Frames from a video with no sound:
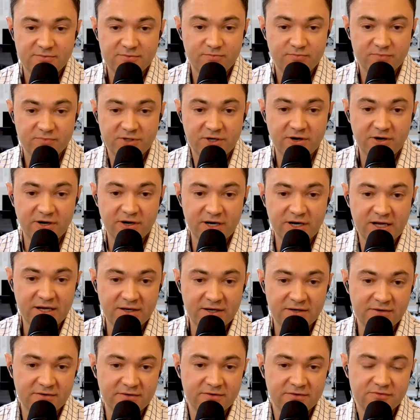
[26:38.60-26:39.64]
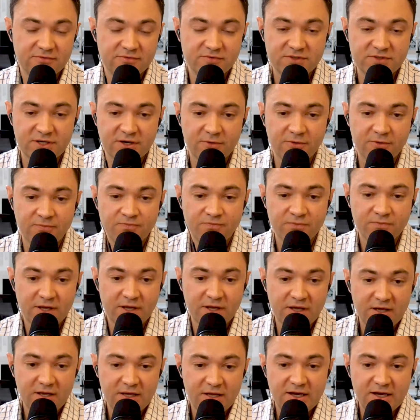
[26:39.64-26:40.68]
turn it on. So
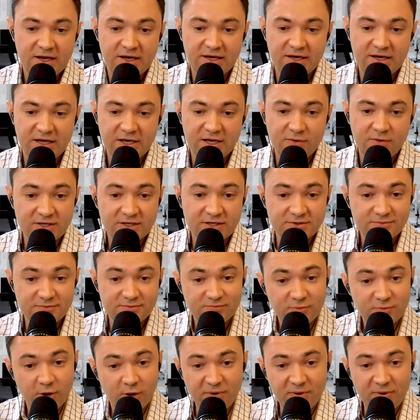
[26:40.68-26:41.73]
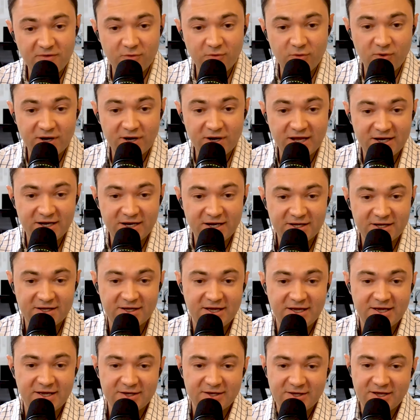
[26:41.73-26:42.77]
anyways, hope everyone had
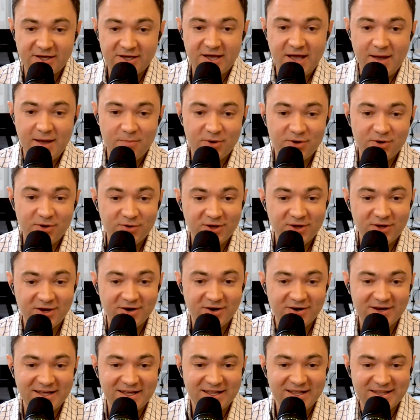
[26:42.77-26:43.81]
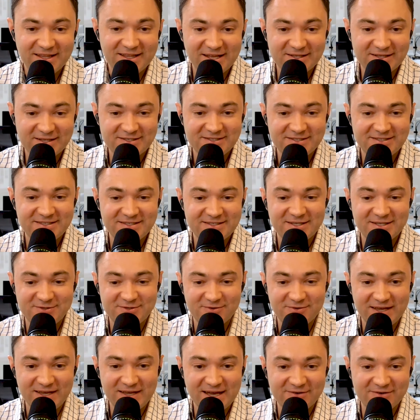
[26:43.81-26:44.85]
a happy new year. And then that's what
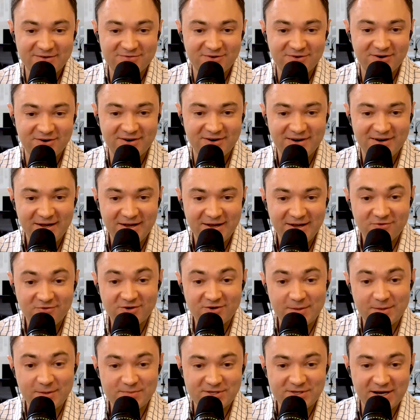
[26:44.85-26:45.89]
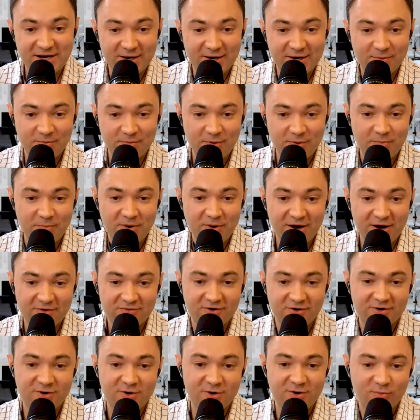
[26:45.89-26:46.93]
we got for tips on how to prepare
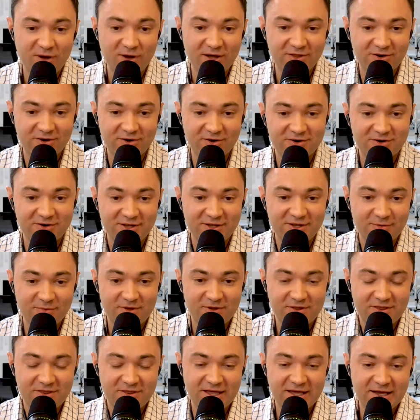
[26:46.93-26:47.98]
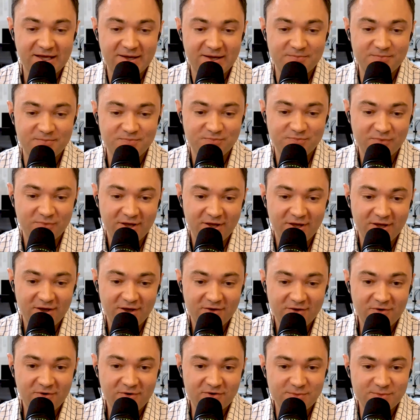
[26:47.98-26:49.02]
for cold weather and deal with
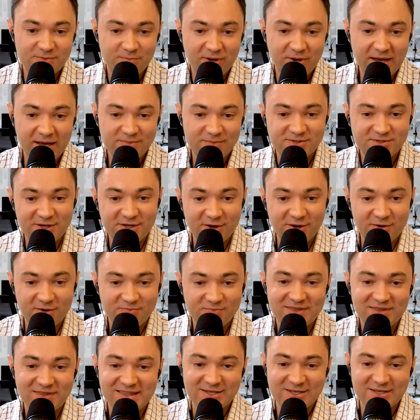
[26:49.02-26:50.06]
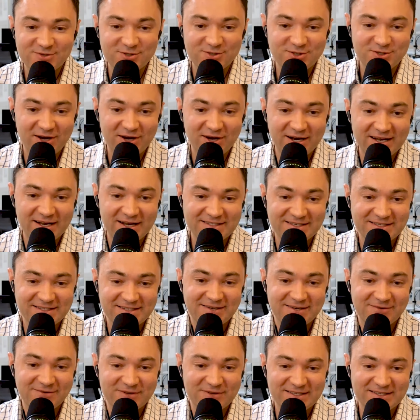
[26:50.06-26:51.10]
frozen pipes. So thanks for joining us,
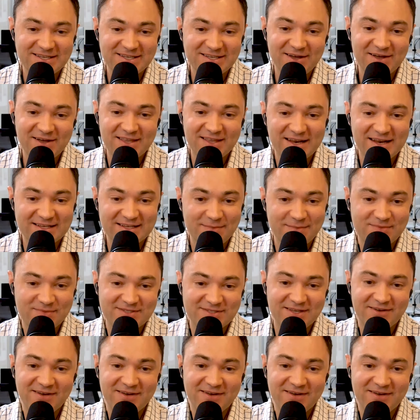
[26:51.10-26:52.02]
and we'll see you on the next episode.